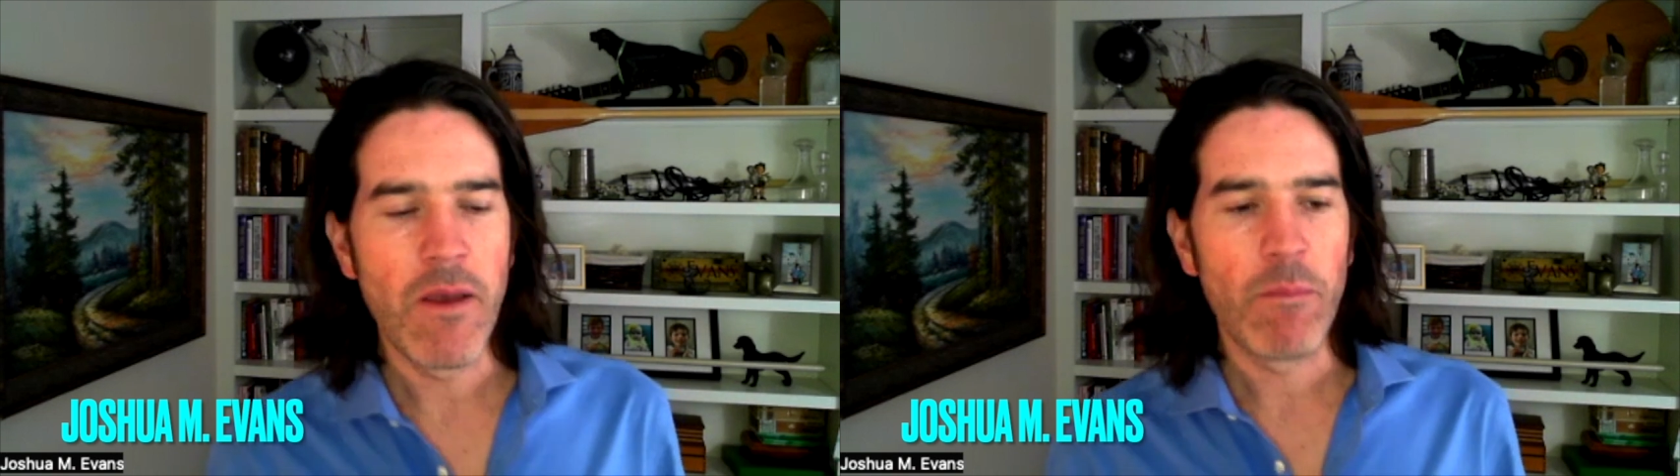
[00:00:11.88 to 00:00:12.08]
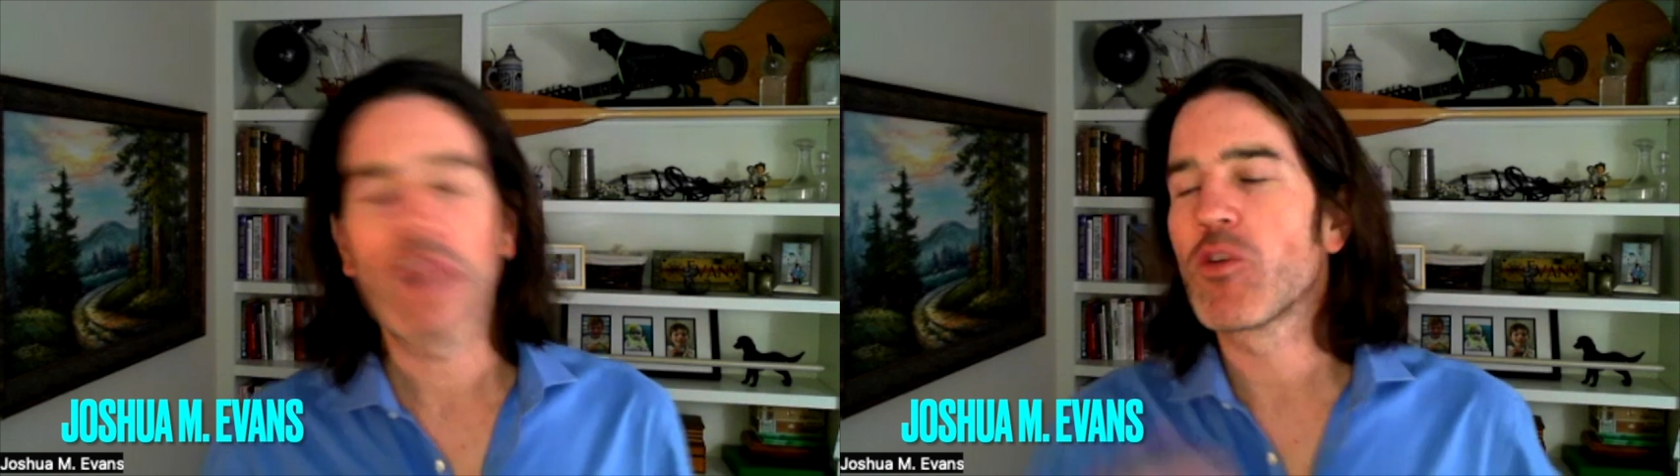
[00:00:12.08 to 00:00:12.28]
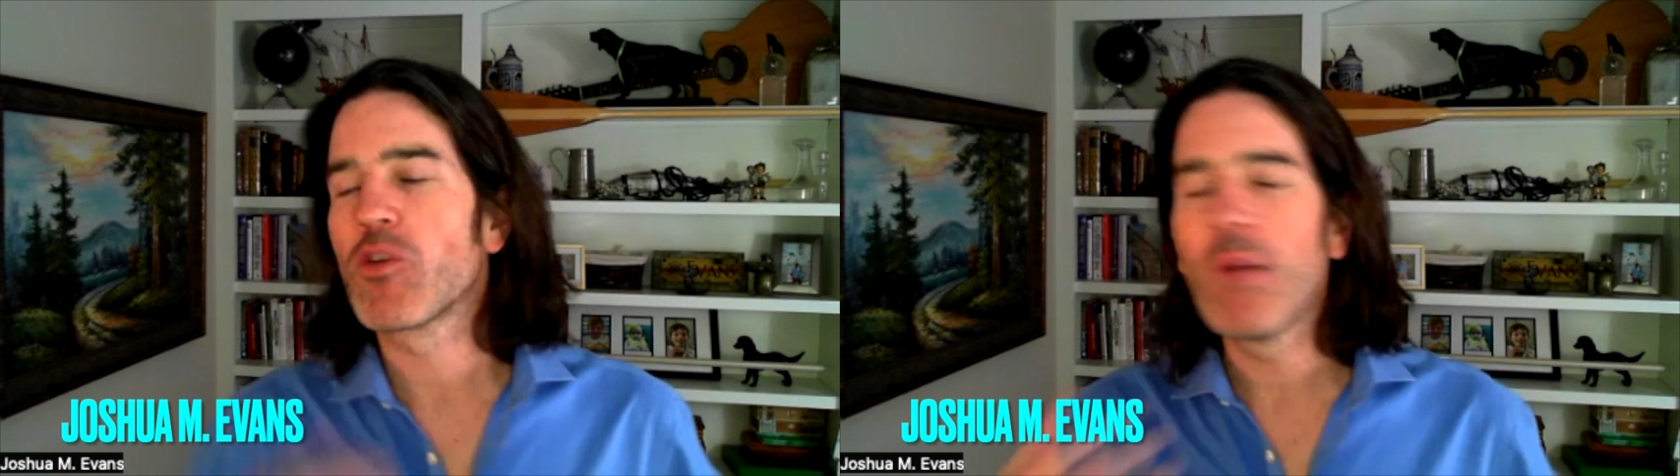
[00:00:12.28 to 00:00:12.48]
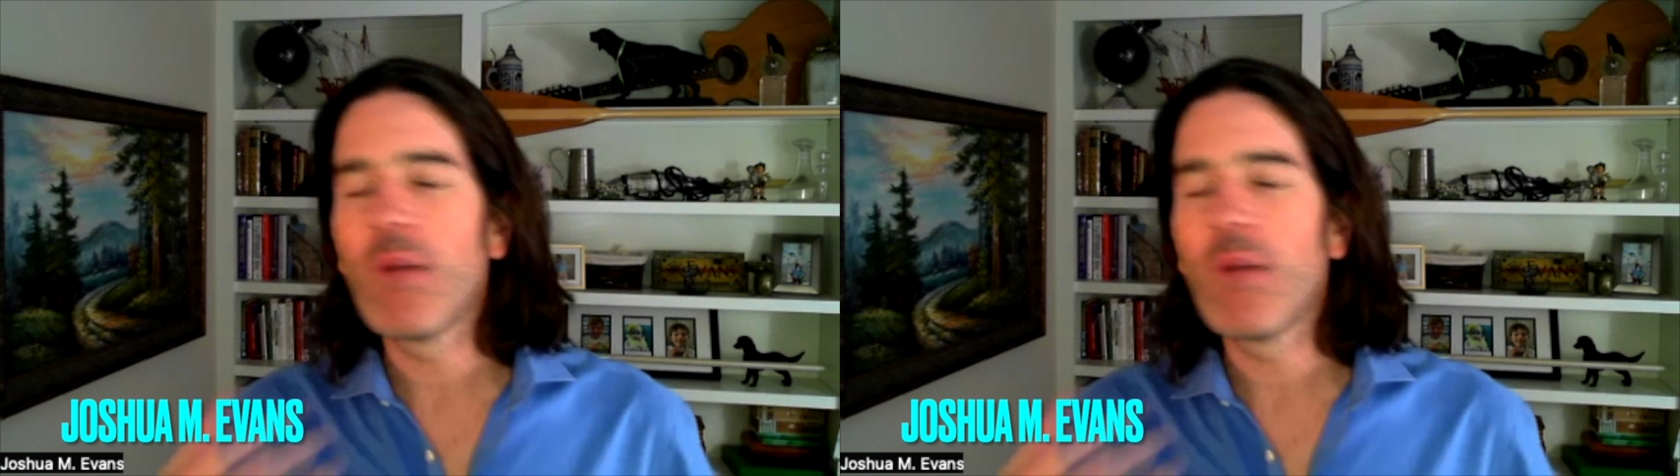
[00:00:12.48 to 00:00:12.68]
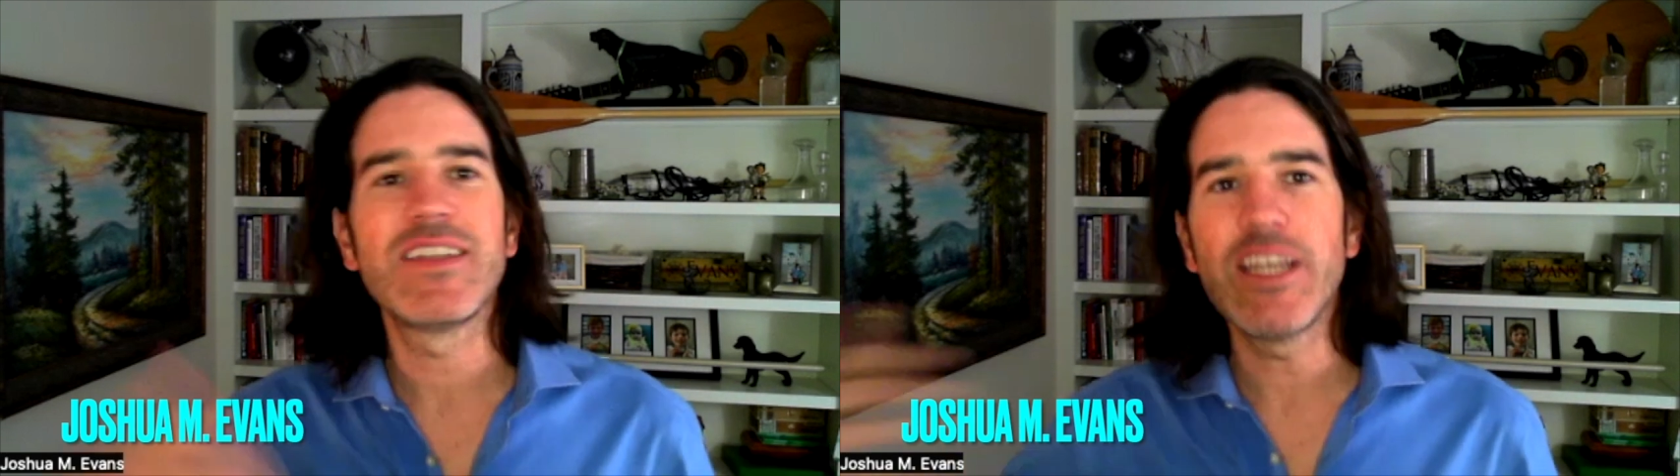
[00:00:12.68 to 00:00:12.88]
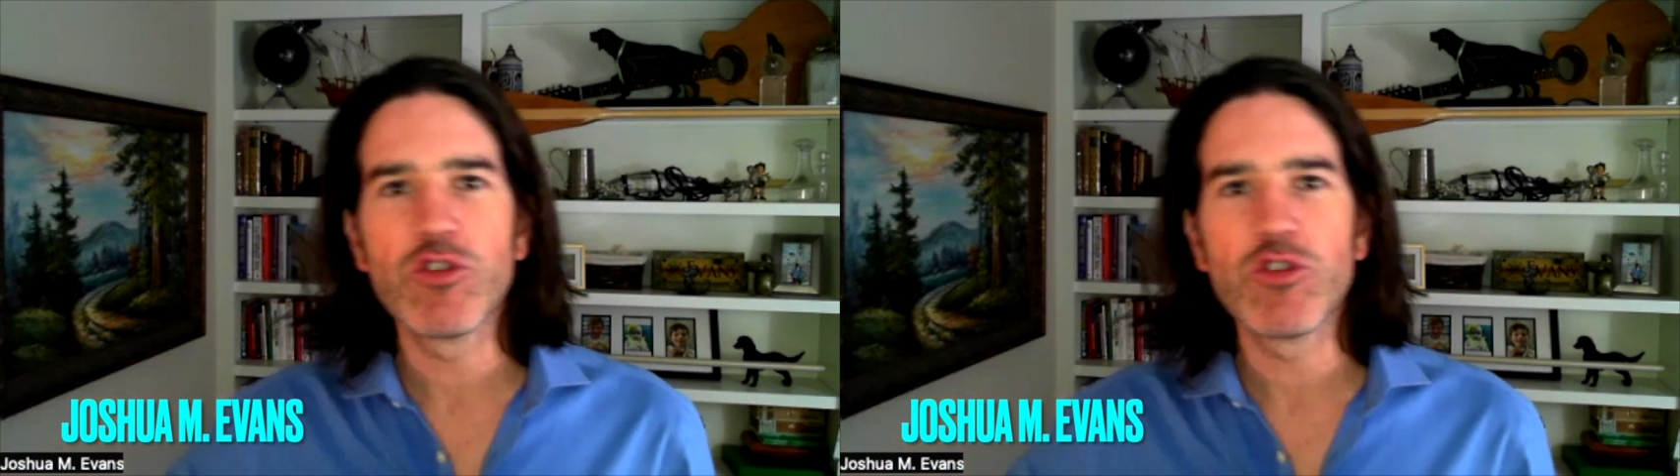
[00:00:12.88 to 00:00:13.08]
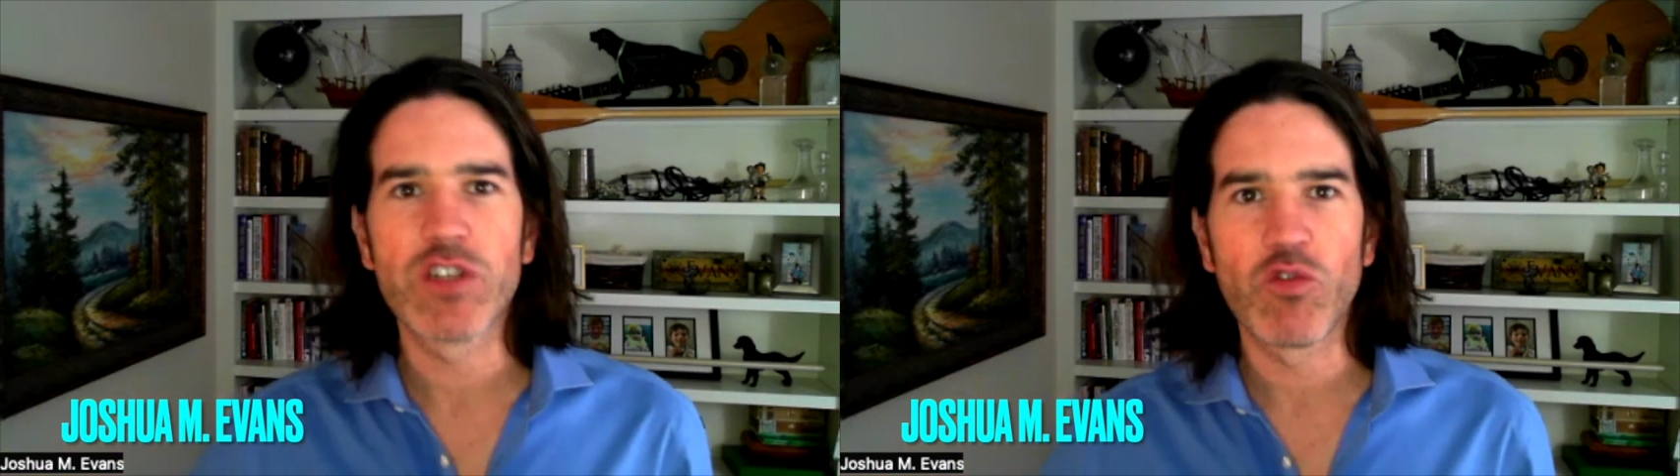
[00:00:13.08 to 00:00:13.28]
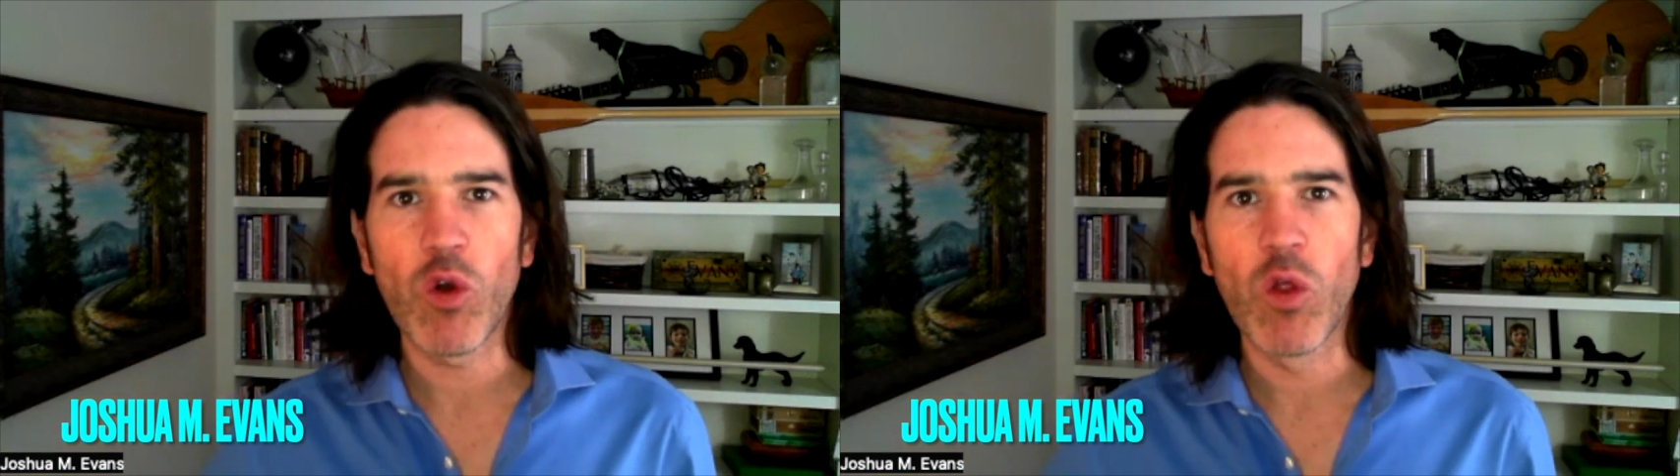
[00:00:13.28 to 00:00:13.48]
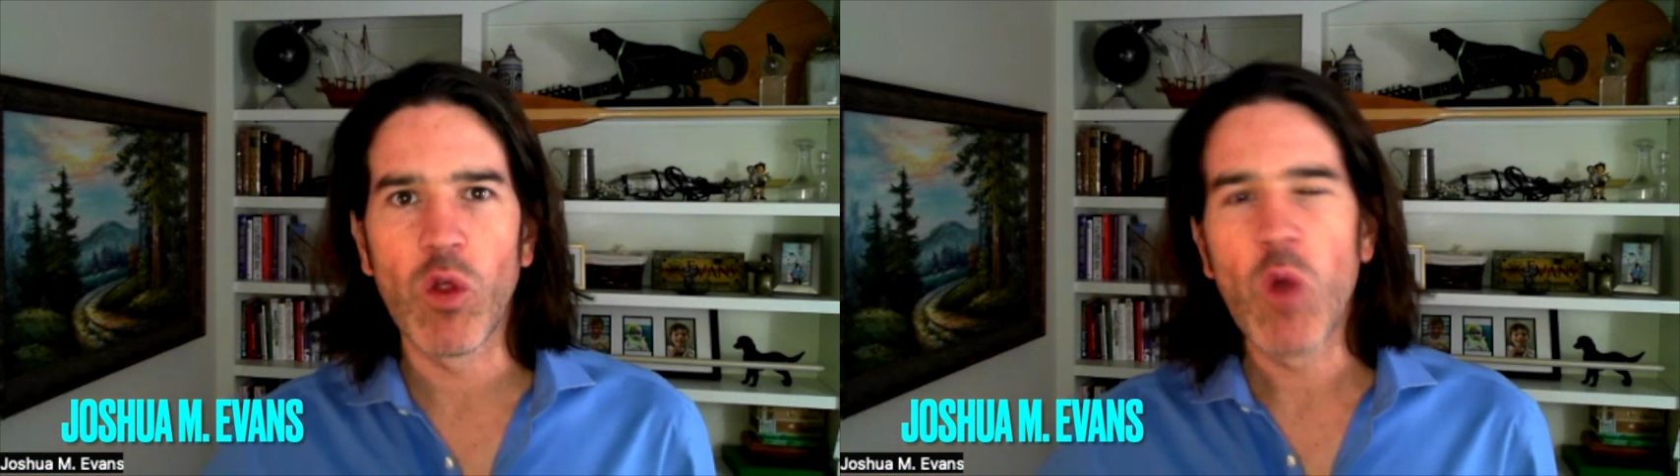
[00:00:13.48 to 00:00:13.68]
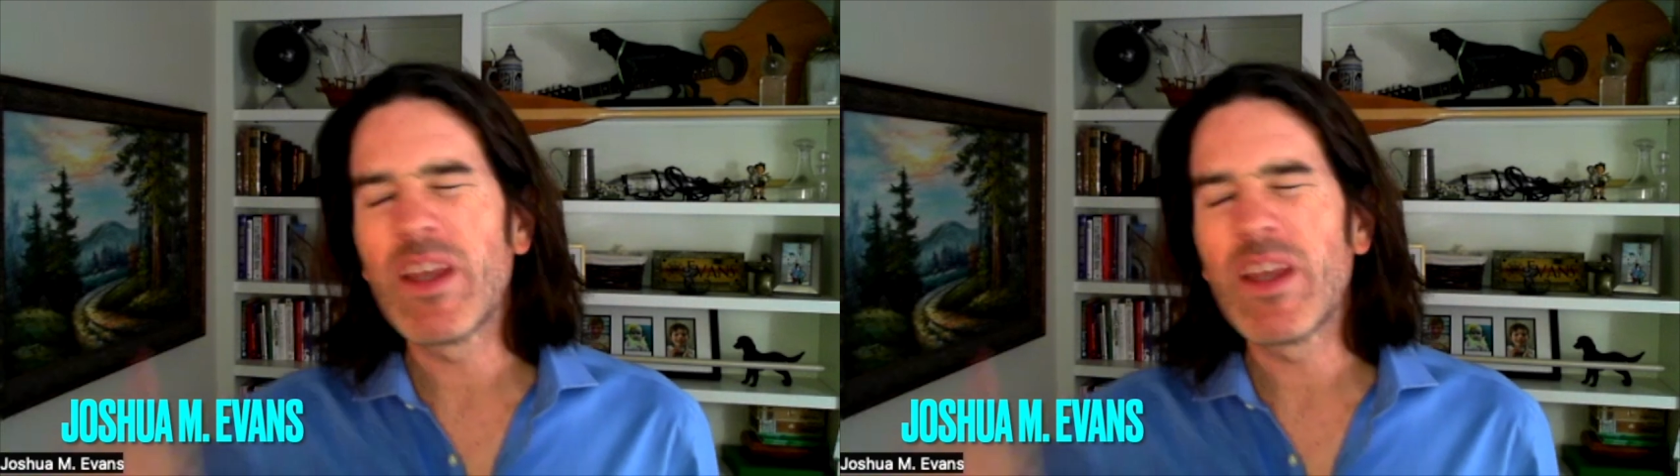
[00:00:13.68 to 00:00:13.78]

but after months and years in a role,